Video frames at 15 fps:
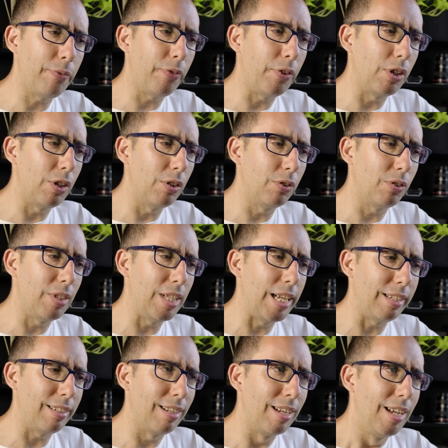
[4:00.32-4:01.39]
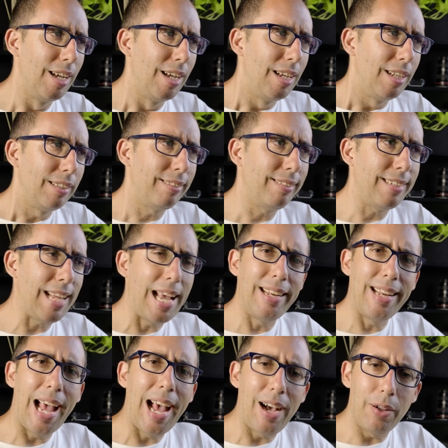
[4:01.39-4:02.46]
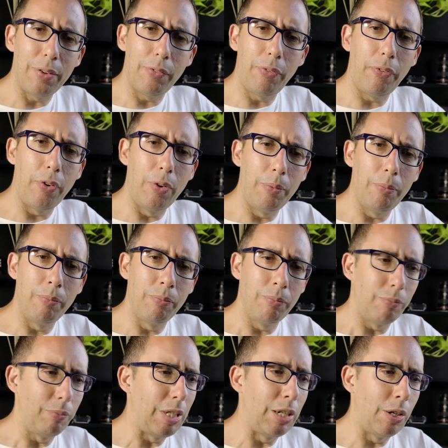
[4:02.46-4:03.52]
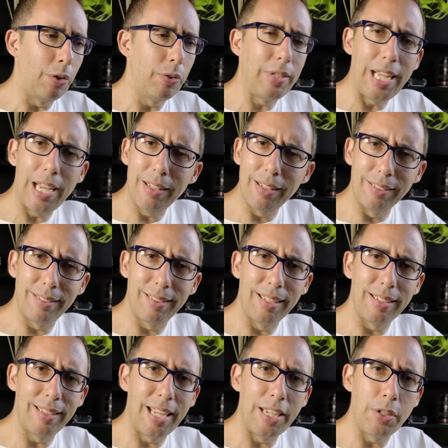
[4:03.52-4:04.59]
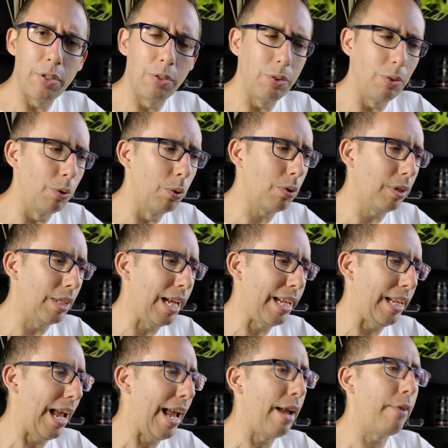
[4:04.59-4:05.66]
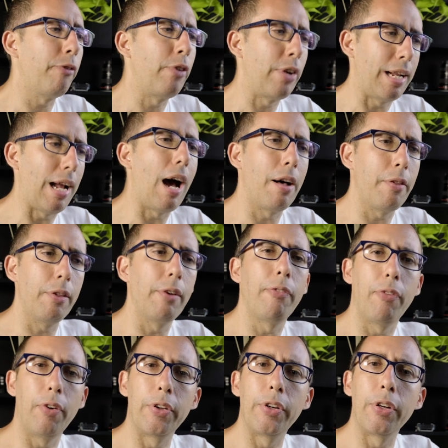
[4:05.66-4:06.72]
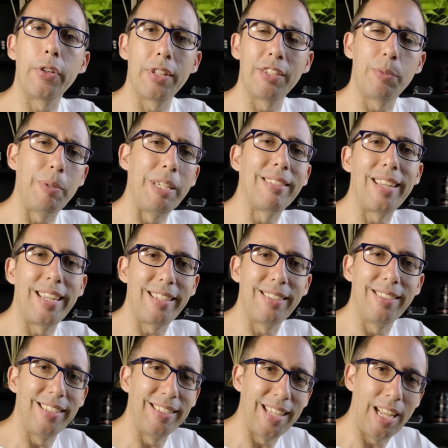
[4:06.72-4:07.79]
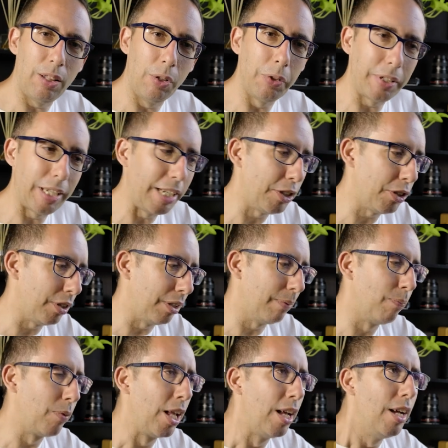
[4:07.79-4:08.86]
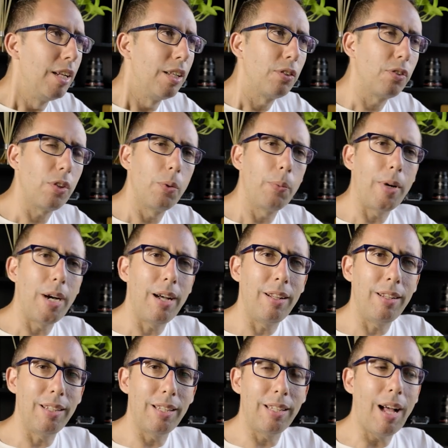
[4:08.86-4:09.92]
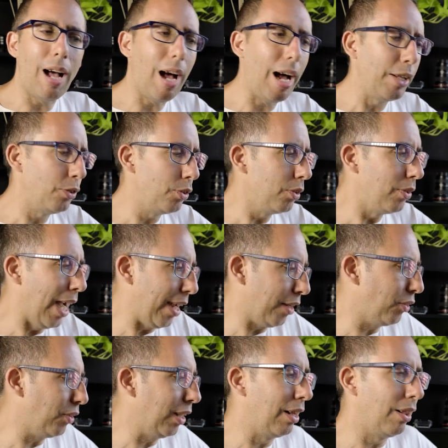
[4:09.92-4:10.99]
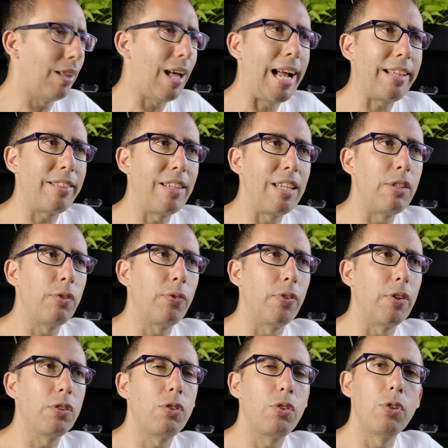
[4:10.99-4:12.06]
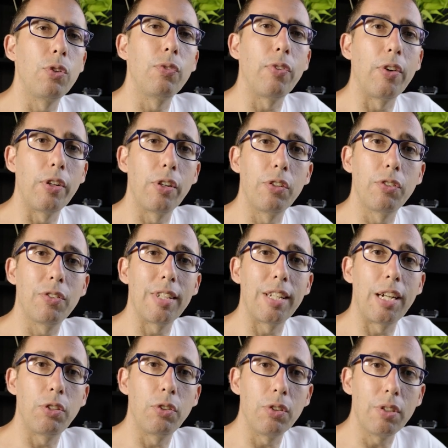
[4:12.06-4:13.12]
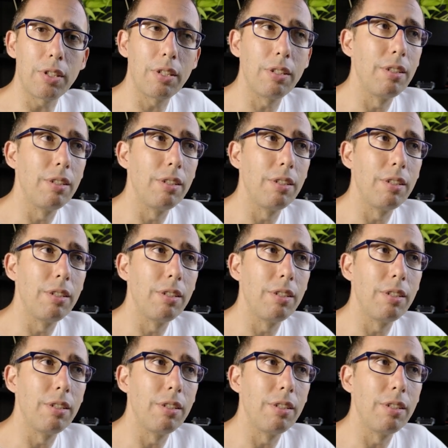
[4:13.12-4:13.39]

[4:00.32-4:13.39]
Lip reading: photos that stand out from, you know, the others, that they don't look like every other photo that's been taken in that location. So while I do actually like these first two photos that I took,